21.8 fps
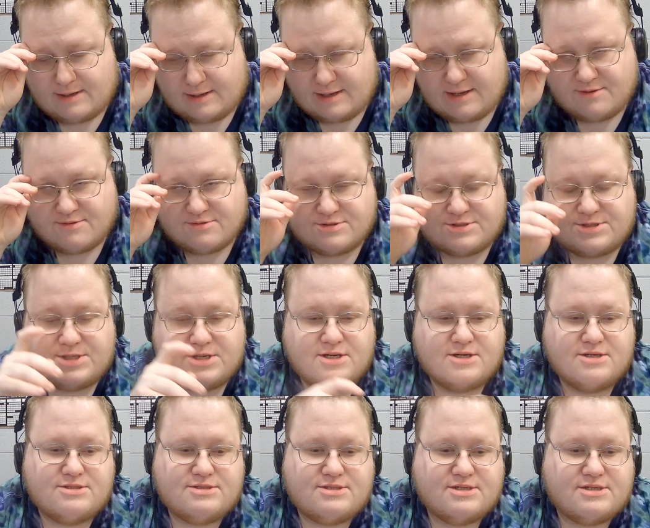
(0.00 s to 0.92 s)
he was
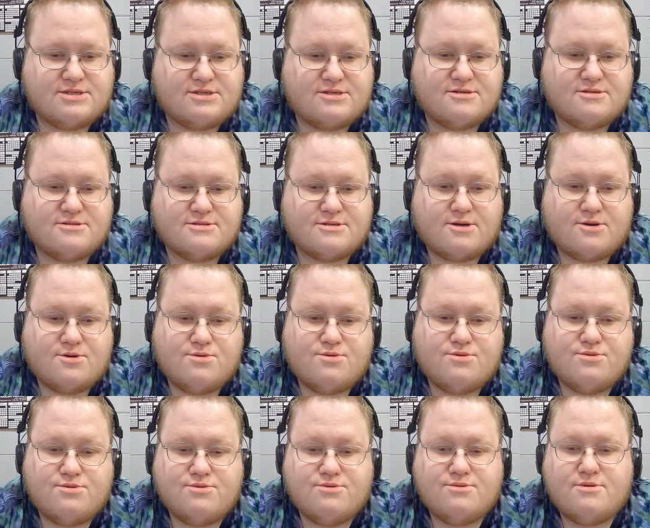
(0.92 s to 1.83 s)
36 years
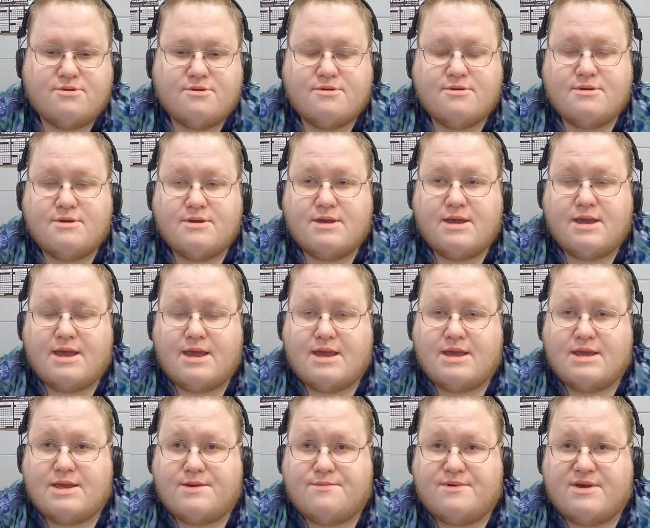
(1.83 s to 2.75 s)
old
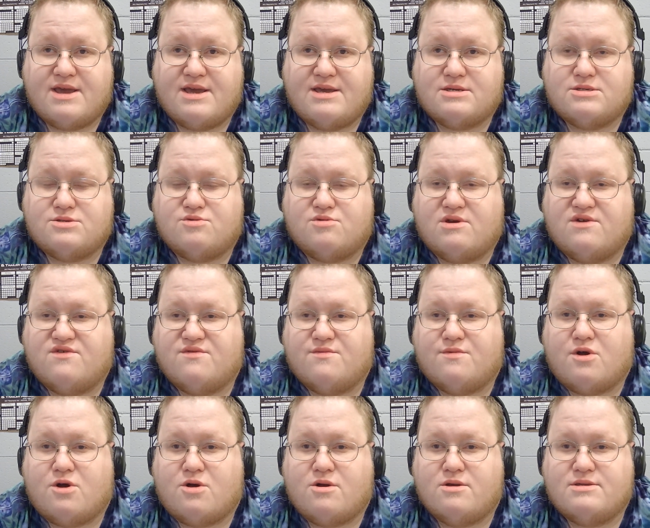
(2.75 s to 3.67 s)
and he passed away from a
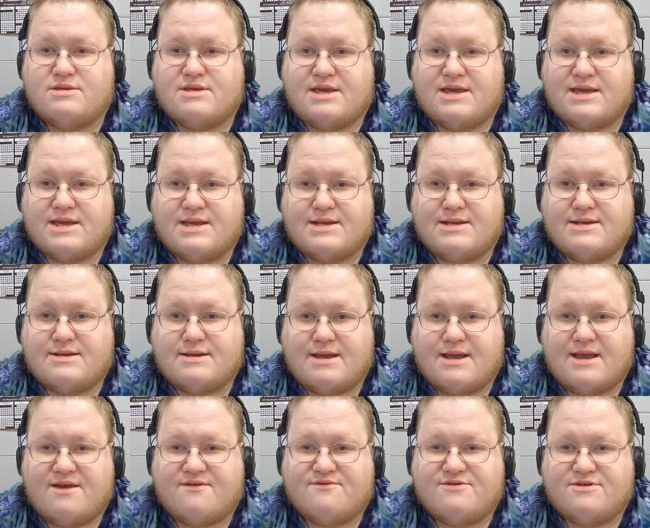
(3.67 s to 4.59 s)
heart attack
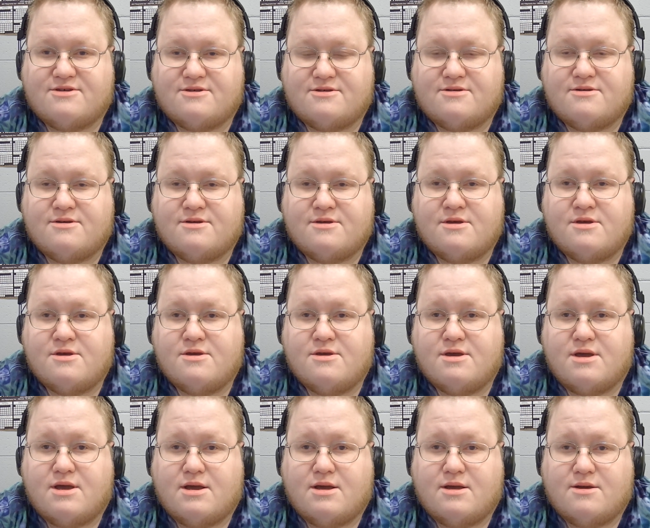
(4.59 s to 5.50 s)
after
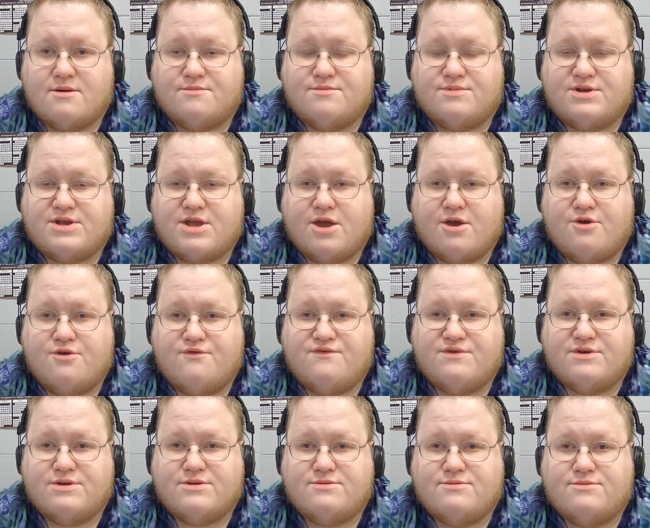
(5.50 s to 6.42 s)
um,
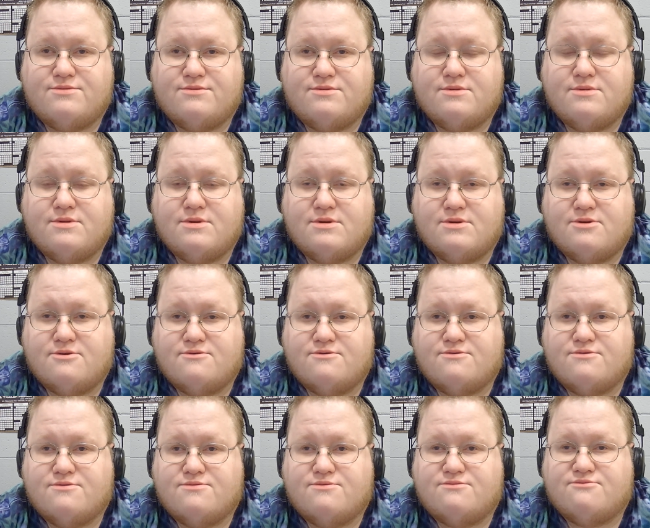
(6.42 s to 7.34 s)
COVID
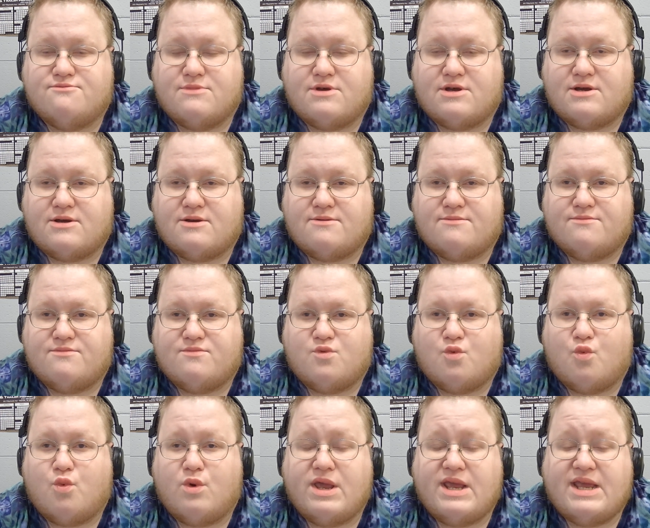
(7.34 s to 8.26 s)
um,
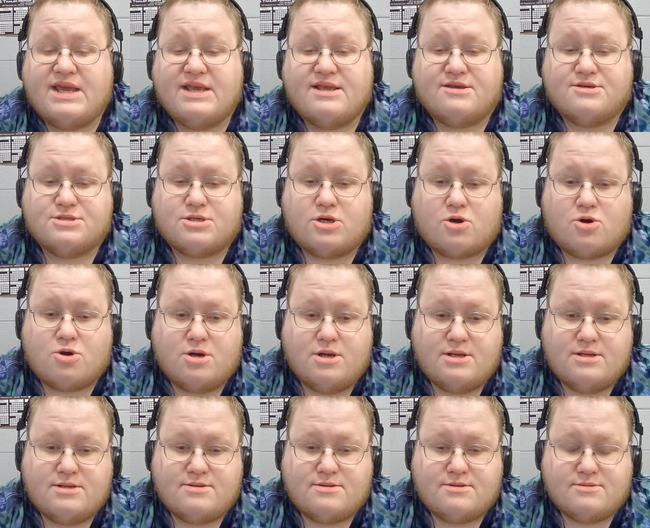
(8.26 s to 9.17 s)
weakened his
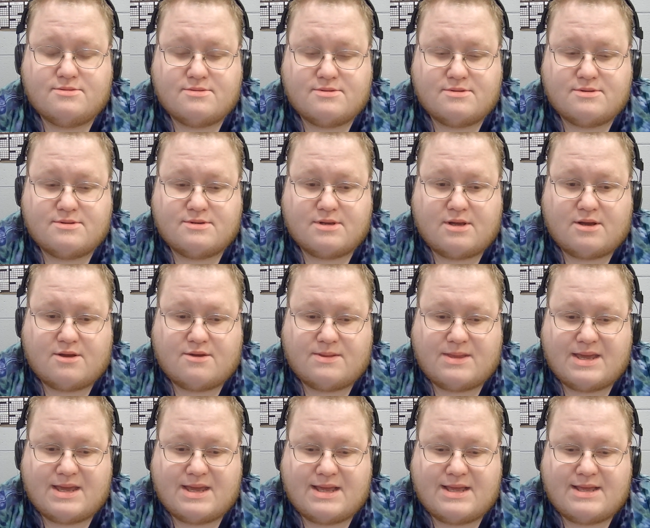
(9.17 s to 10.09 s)
heart and all
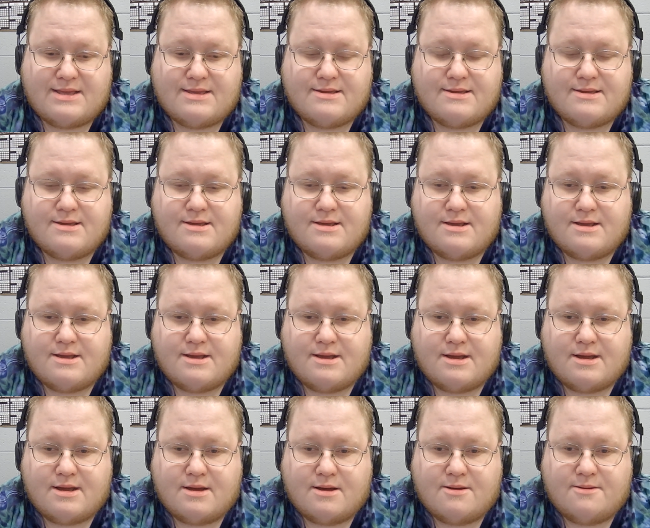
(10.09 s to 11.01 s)
that.
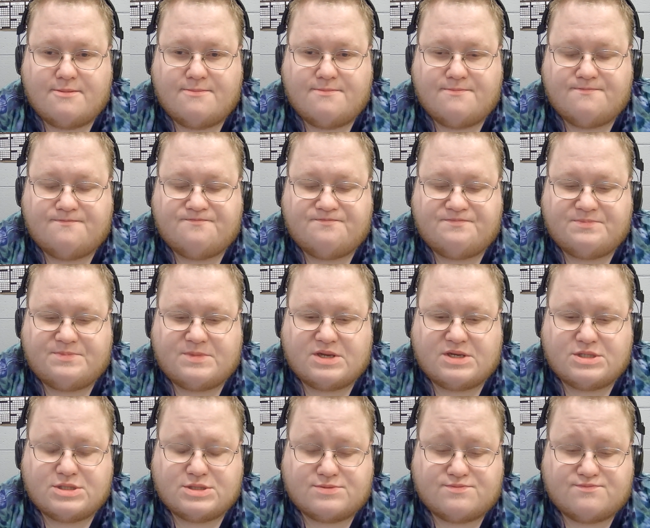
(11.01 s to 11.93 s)
Um,
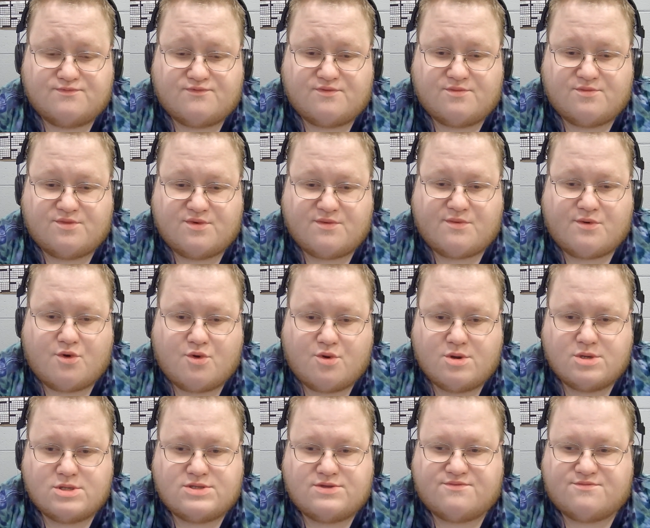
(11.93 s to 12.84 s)
there's
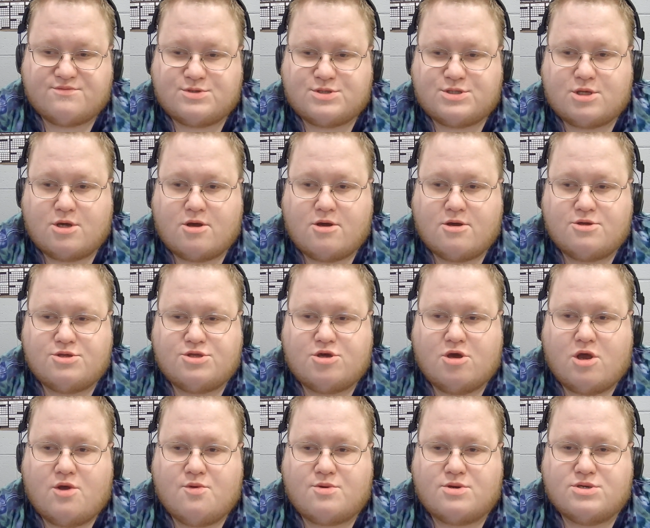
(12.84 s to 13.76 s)
reports from Sean,
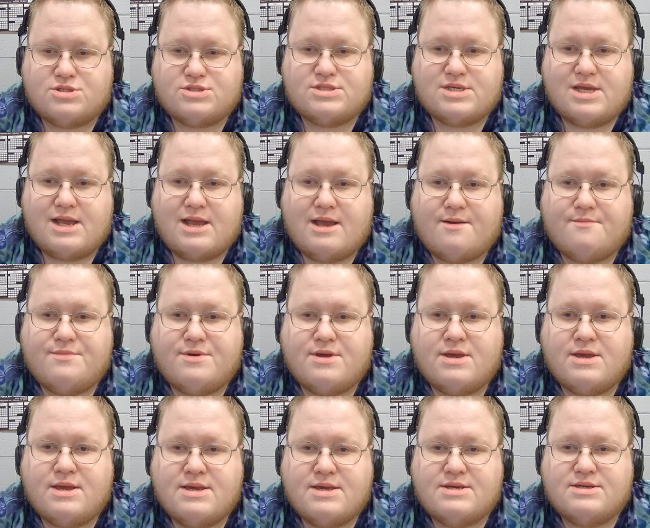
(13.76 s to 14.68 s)
Sean Sapp
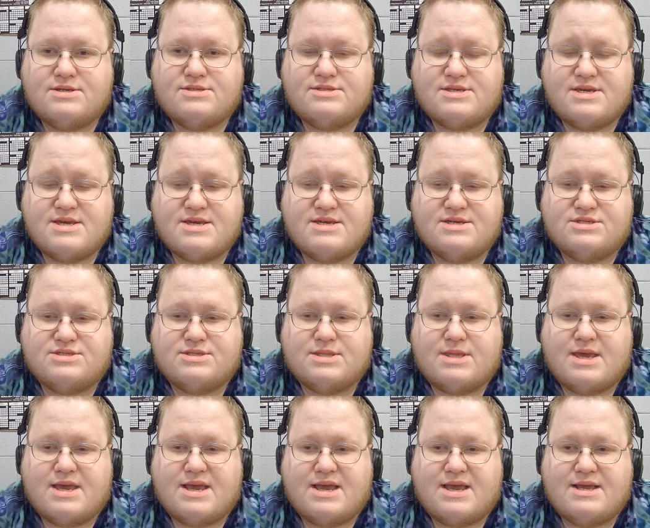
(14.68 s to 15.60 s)
says
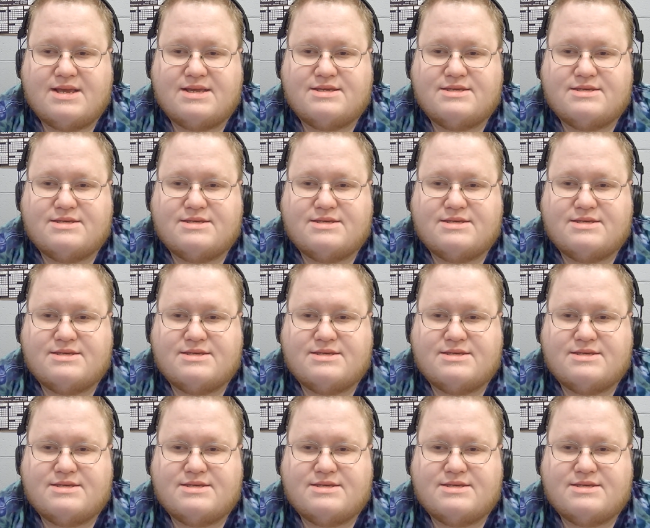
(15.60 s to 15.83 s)
that